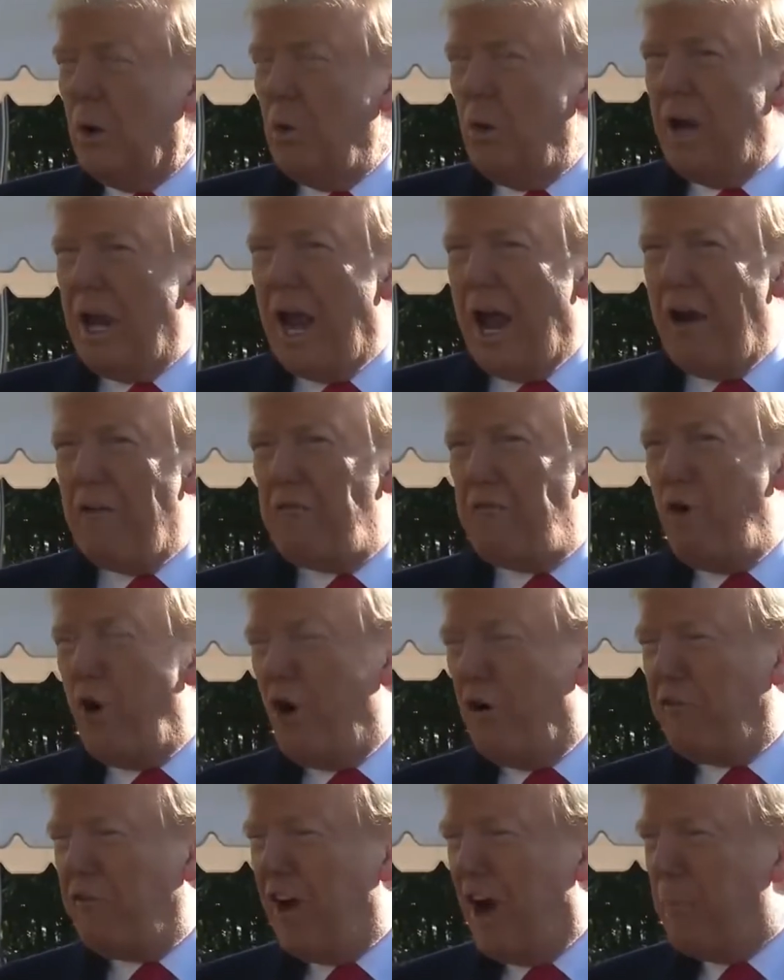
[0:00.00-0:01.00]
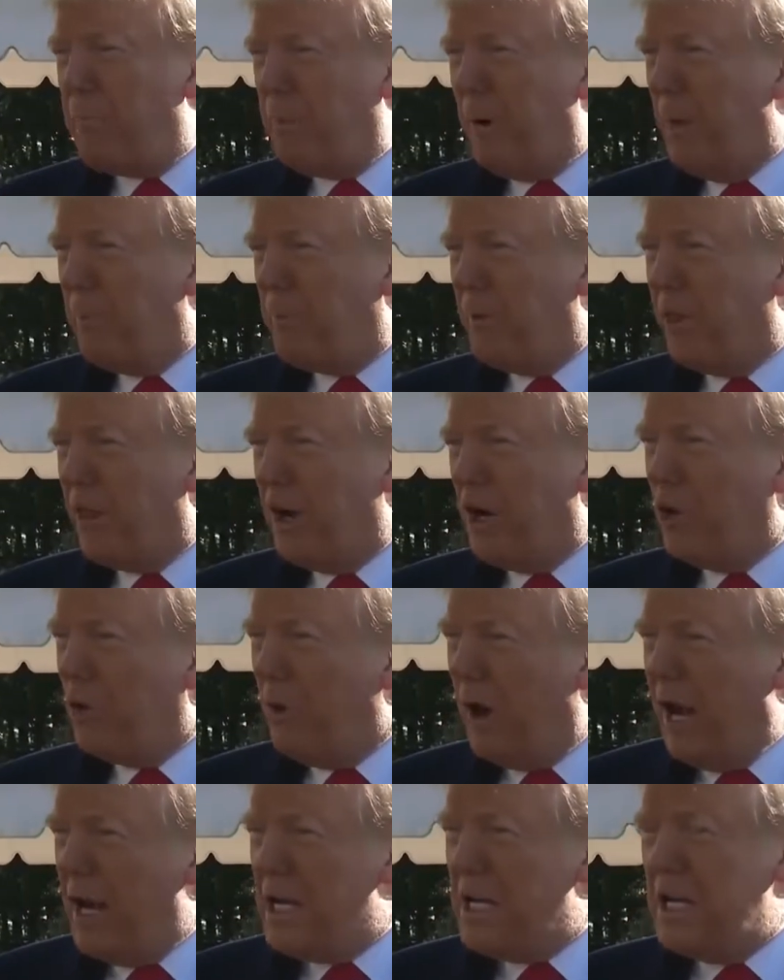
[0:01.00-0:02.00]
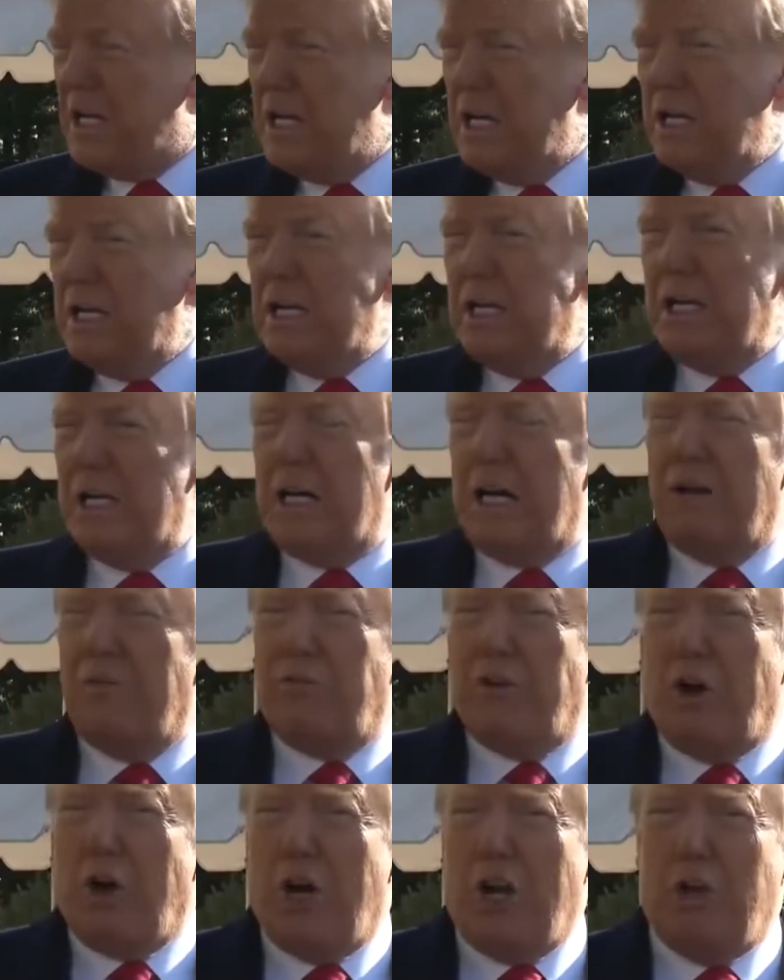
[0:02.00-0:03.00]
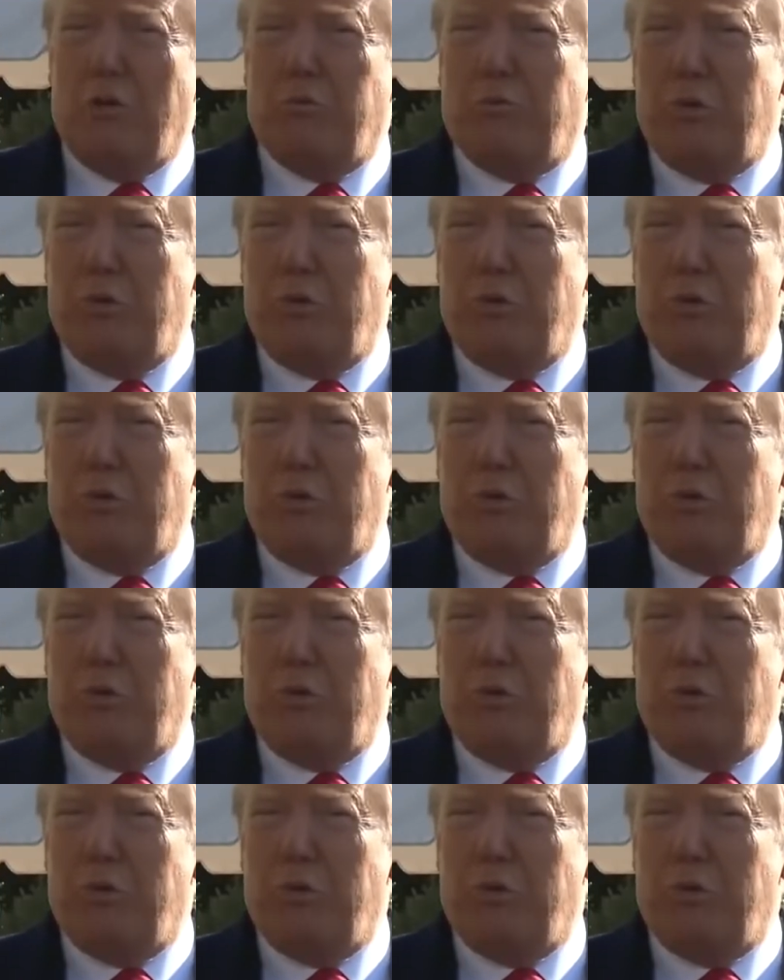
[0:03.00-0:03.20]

We have four or five people that are great, uh, very